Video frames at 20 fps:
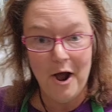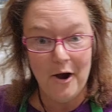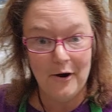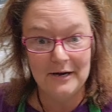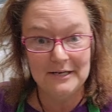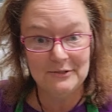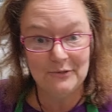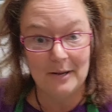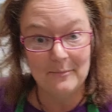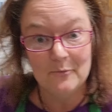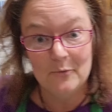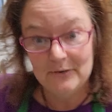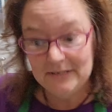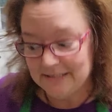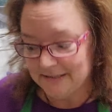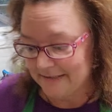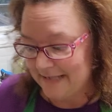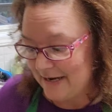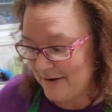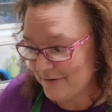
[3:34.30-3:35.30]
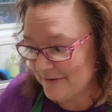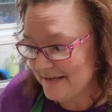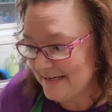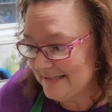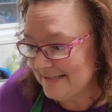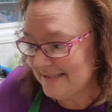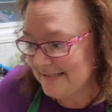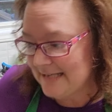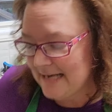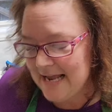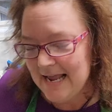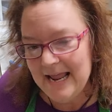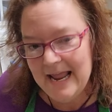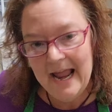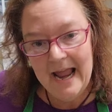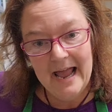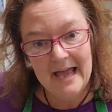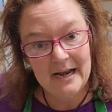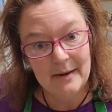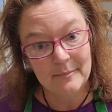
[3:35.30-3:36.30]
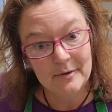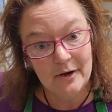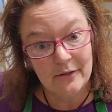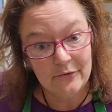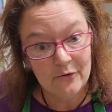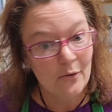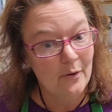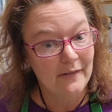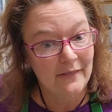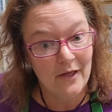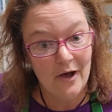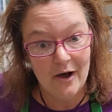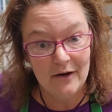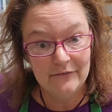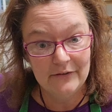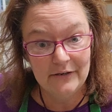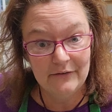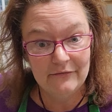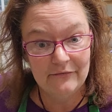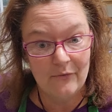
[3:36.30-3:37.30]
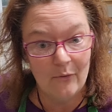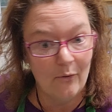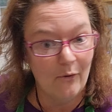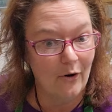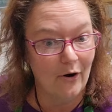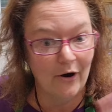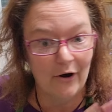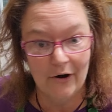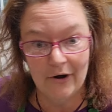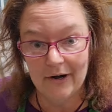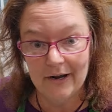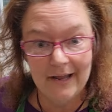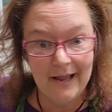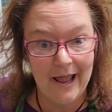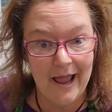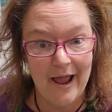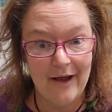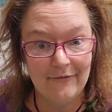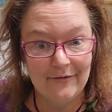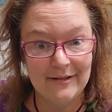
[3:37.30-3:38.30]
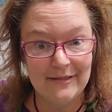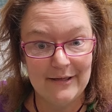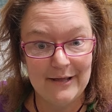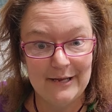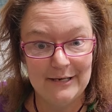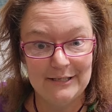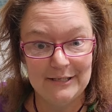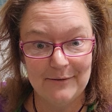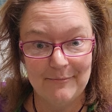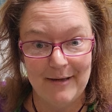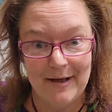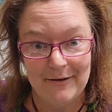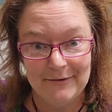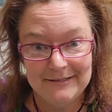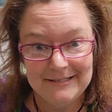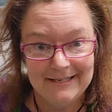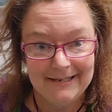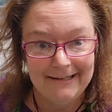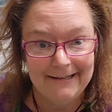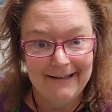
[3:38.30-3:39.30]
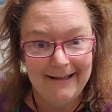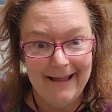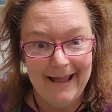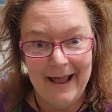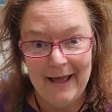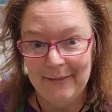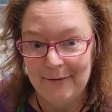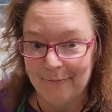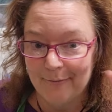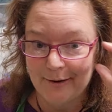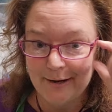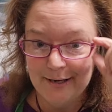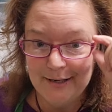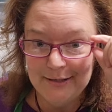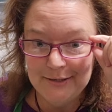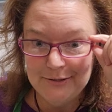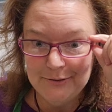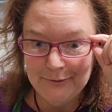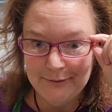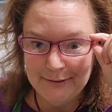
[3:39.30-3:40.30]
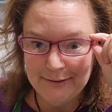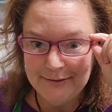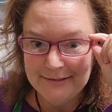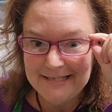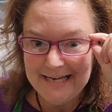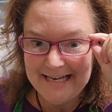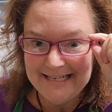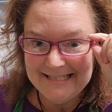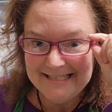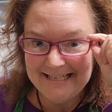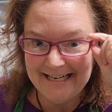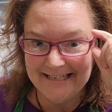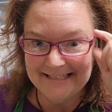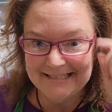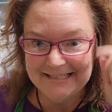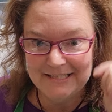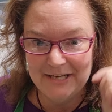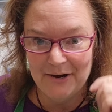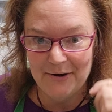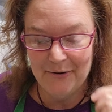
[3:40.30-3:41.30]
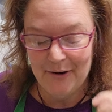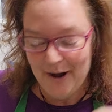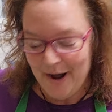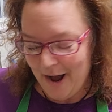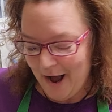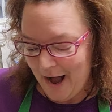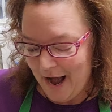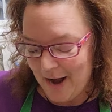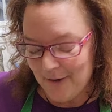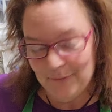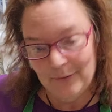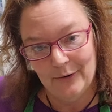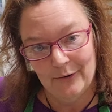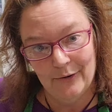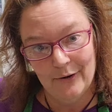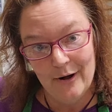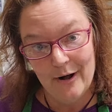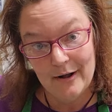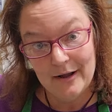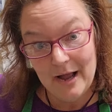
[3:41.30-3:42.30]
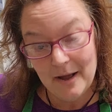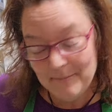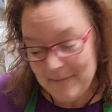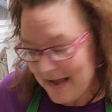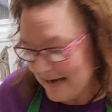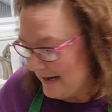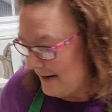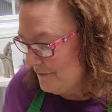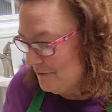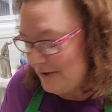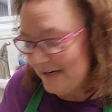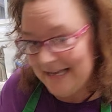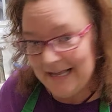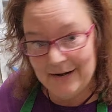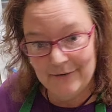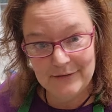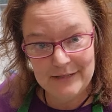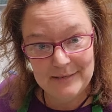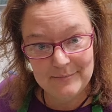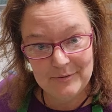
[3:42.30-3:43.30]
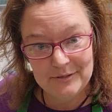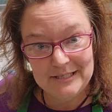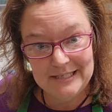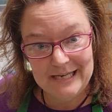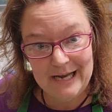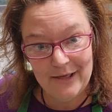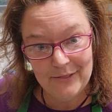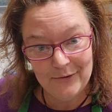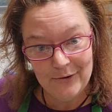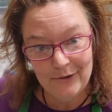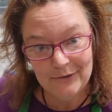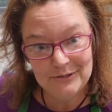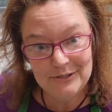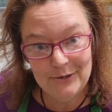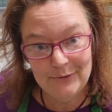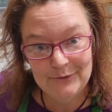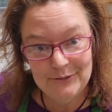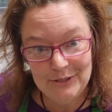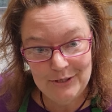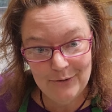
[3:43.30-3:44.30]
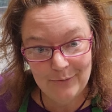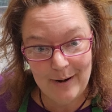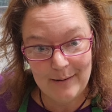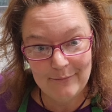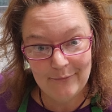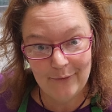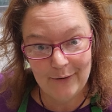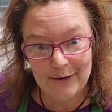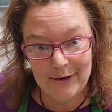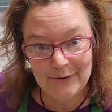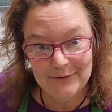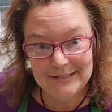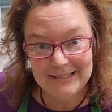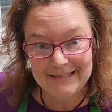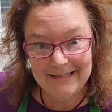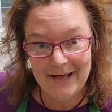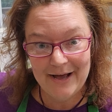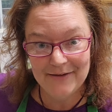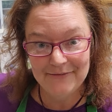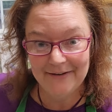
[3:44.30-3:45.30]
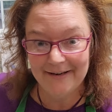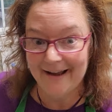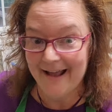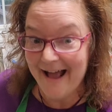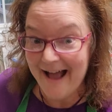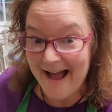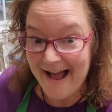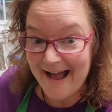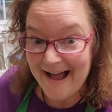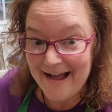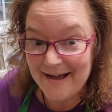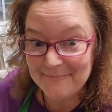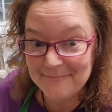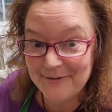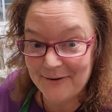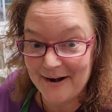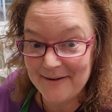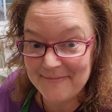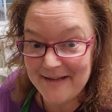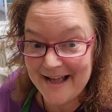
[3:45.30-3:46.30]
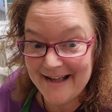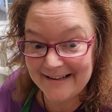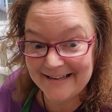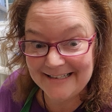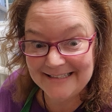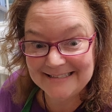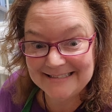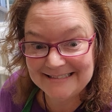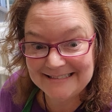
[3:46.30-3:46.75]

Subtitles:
All right, so I'm going to layer this, and I'm going to throw it in the oven for everything to melt, and then we're going to do a little taste test. So I will come back after I get everything put together. I'll show it to you right before it goes in the oven. Be right back.